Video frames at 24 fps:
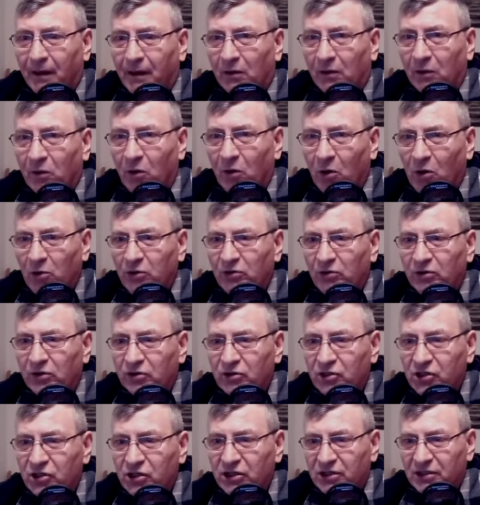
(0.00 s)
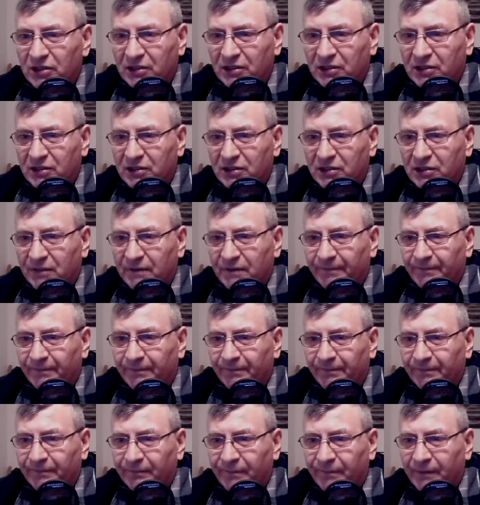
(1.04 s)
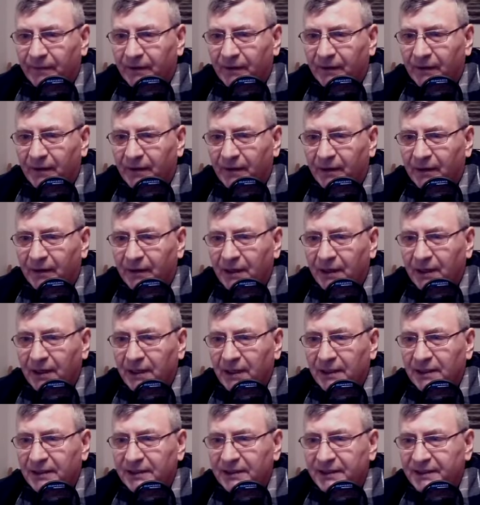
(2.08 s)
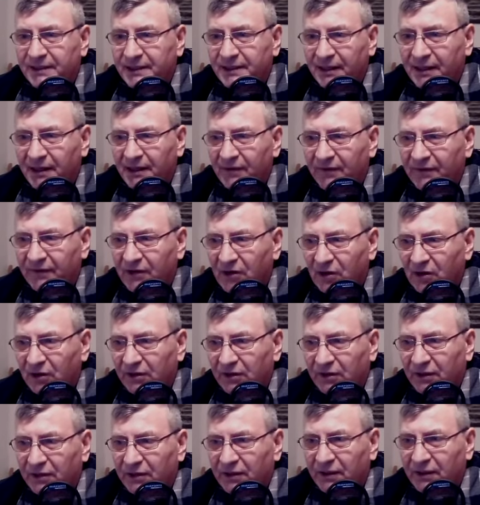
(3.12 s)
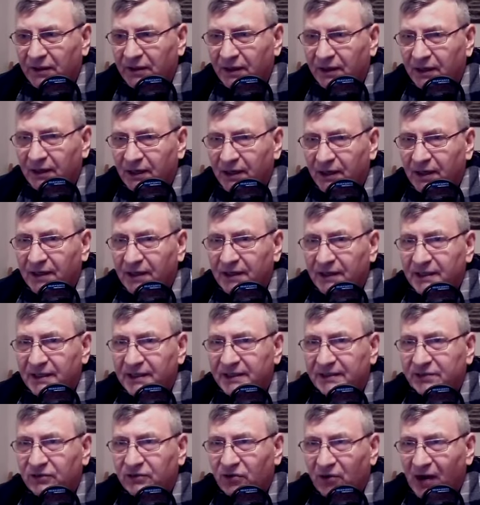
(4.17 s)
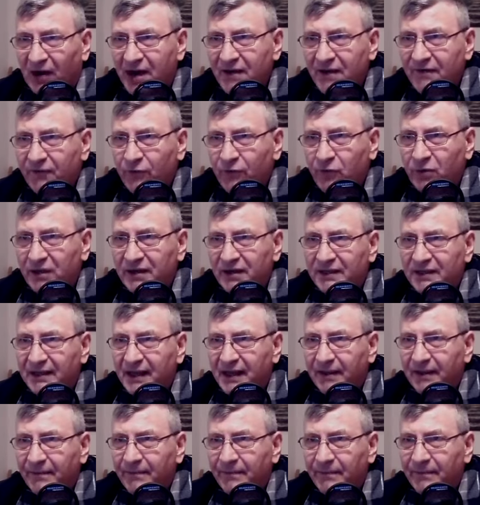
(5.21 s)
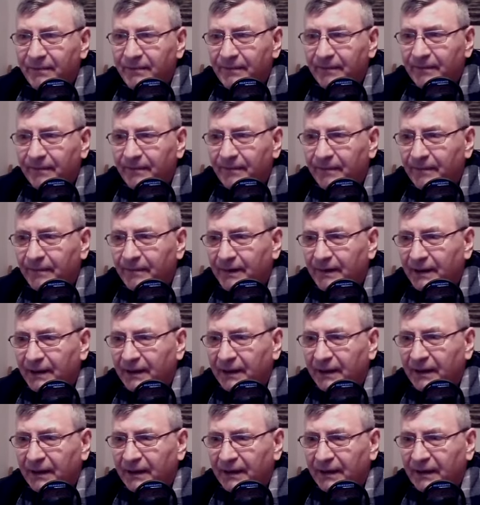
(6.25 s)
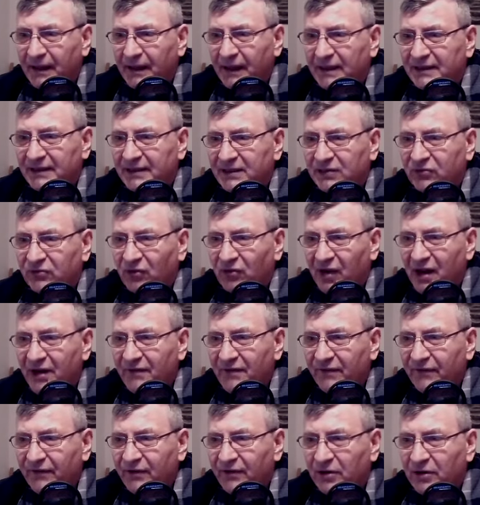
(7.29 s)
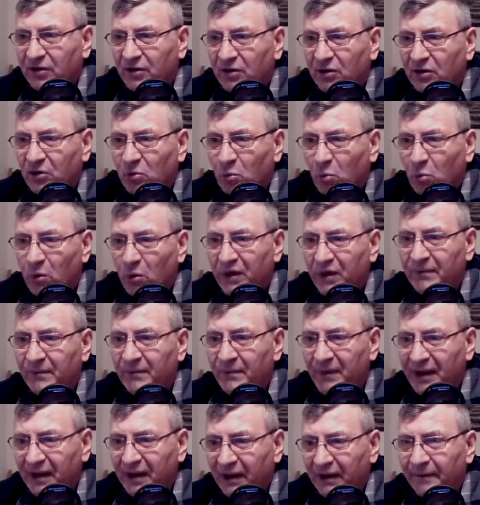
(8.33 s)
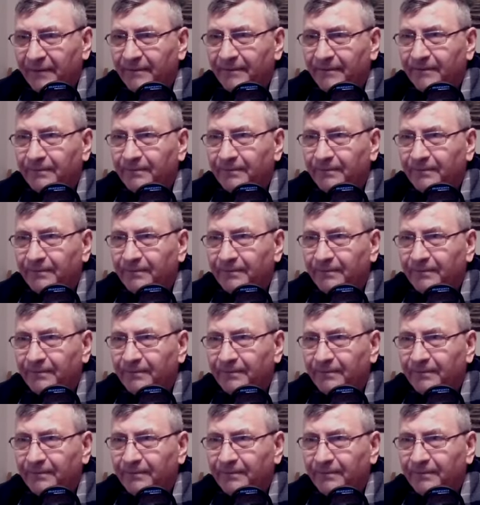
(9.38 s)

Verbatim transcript: Lord Jesus, Son of God, strive with them that strive with me.